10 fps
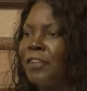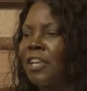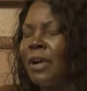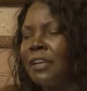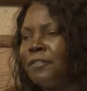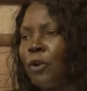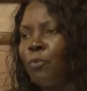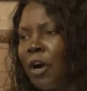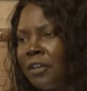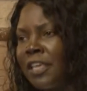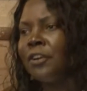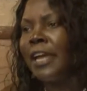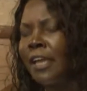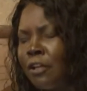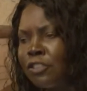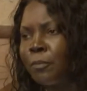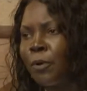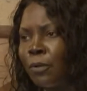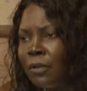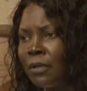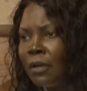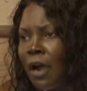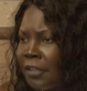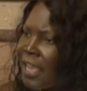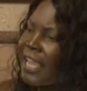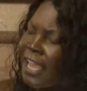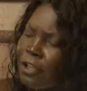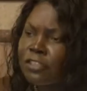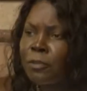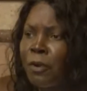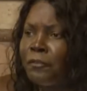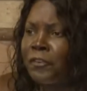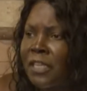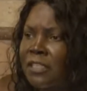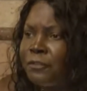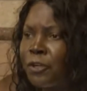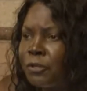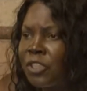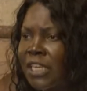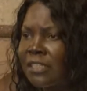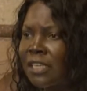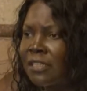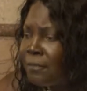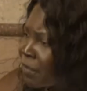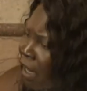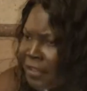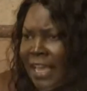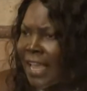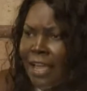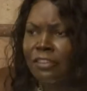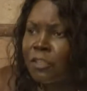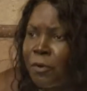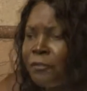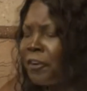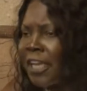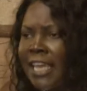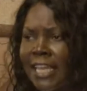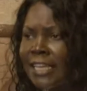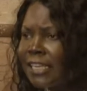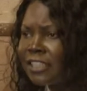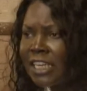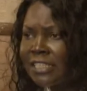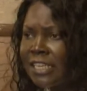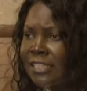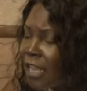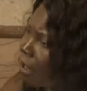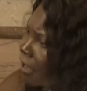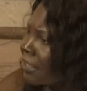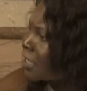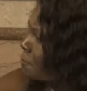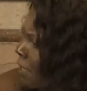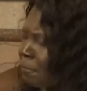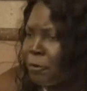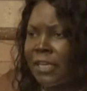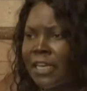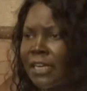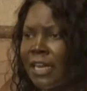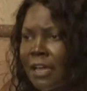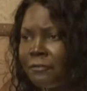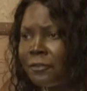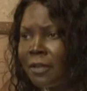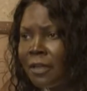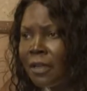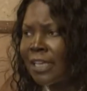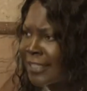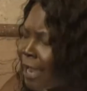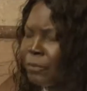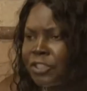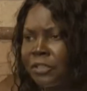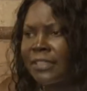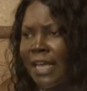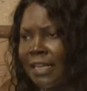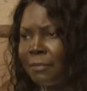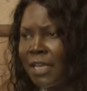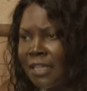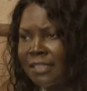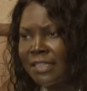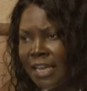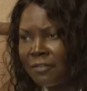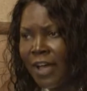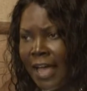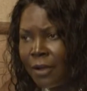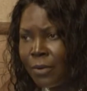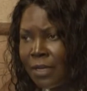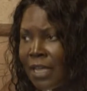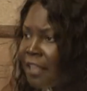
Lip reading: and figure out if they're worthy or eligible. Are they eligible for this food, Jesus? Are they eligible for healing, Jesus? Are these people good enough? Is that what you're telling me in the state of Iowa,